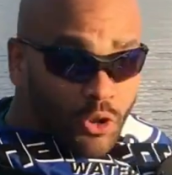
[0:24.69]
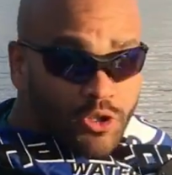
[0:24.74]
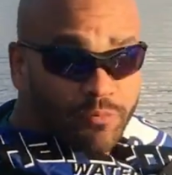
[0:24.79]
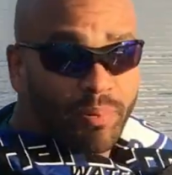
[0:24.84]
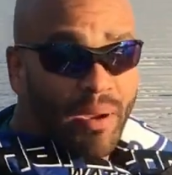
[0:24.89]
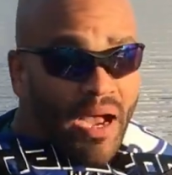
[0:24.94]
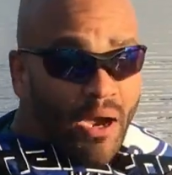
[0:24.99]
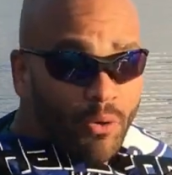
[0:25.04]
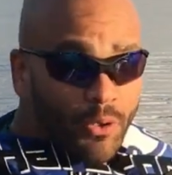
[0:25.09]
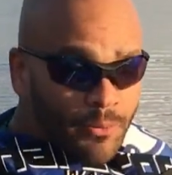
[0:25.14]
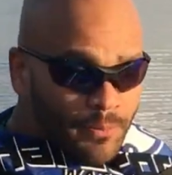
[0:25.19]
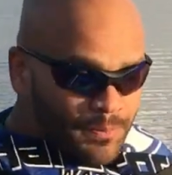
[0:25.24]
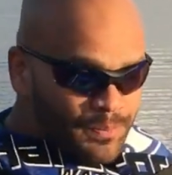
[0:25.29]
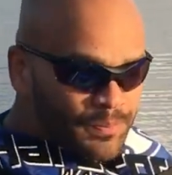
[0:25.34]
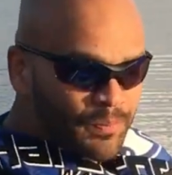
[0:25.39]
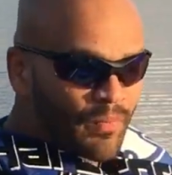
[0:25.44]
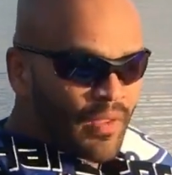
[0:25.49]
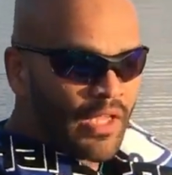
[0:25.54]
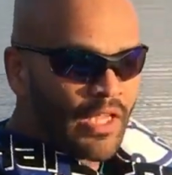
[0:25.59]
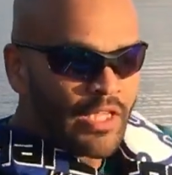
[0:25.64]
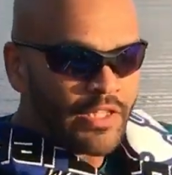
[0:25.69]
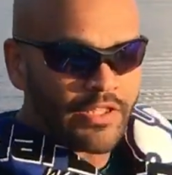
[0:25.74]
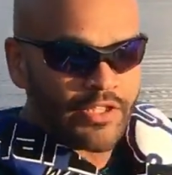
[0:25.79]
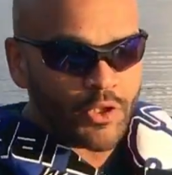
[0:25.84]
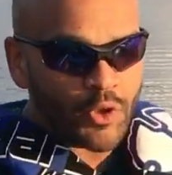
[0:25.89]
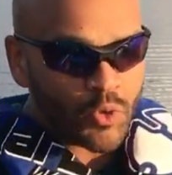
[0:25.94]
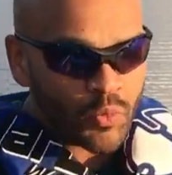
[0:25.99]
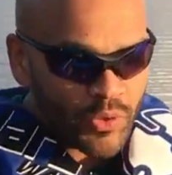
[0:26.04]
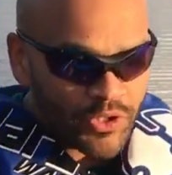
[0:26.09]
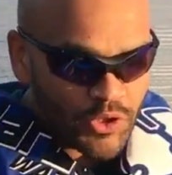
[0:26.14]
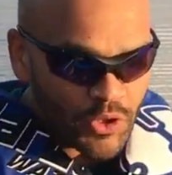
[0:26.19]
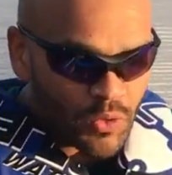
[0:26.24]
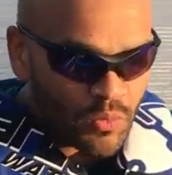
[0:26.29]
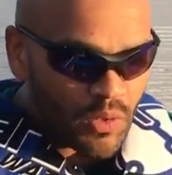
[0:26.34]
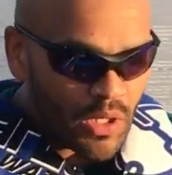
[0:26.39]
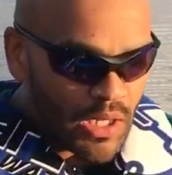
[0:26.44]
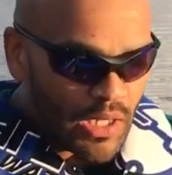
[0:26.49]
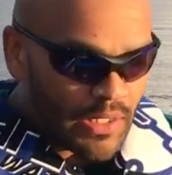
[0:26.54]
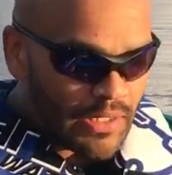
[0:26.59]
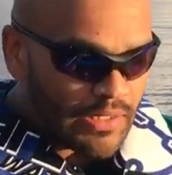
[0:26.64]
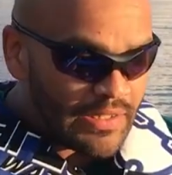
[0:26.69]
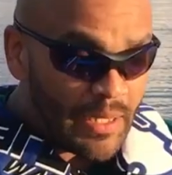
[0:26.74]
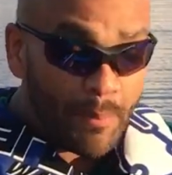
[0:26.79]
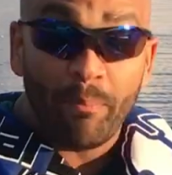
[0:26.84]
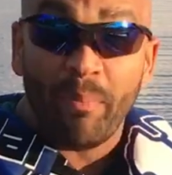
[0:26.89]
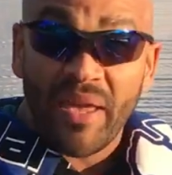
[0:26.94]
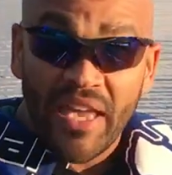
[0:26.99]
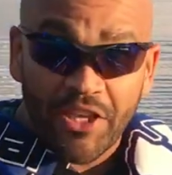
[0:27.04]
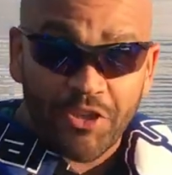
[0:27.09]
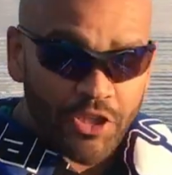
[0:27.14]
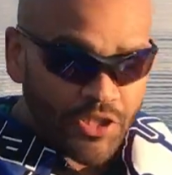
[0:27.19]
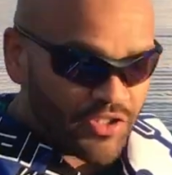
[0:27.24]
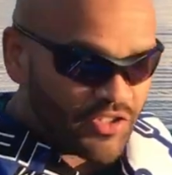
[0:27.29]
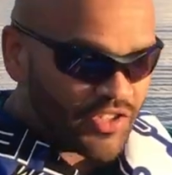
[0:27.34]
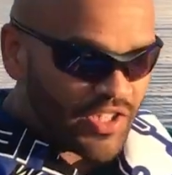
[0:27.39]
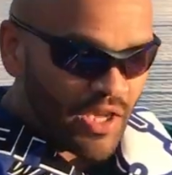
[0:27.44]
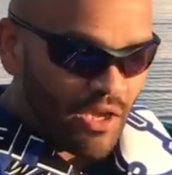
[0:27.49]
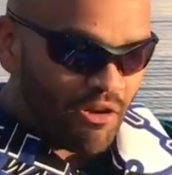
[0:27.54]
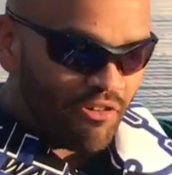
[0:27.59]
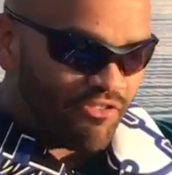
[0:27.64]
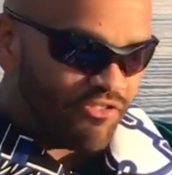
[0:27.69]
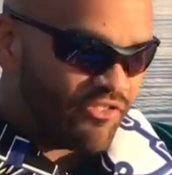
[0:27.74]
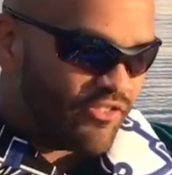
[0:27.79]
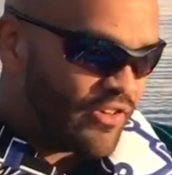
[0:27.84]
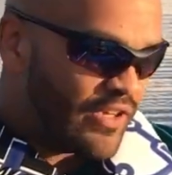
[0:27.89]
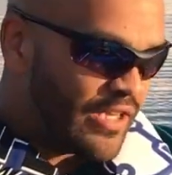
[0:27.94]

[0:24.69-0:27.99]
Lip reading: horsepower. The original one, the pitch itself